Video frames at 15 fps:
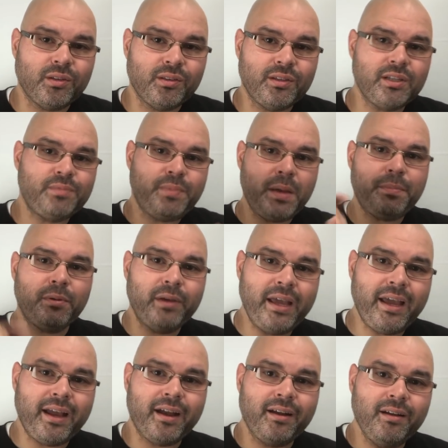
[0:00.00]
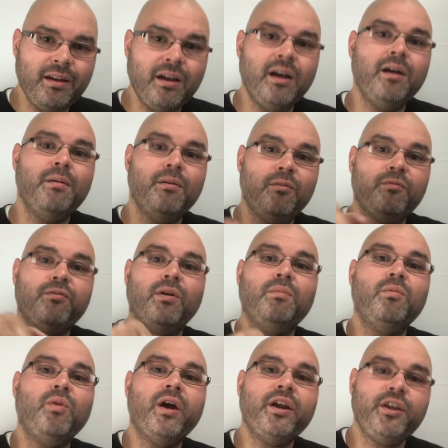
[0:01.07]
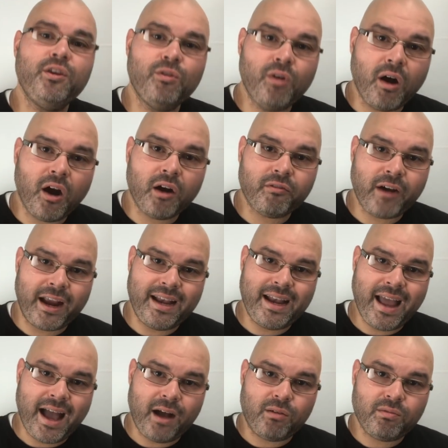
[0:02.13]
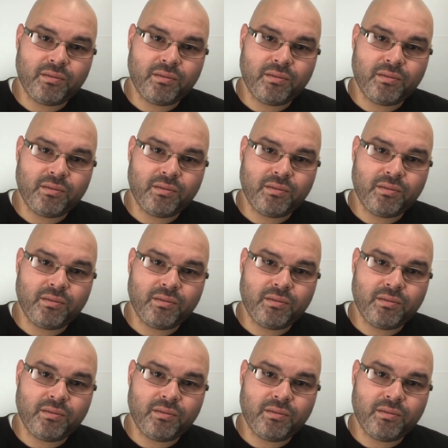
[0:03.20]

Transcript: There's people here from where you are right now.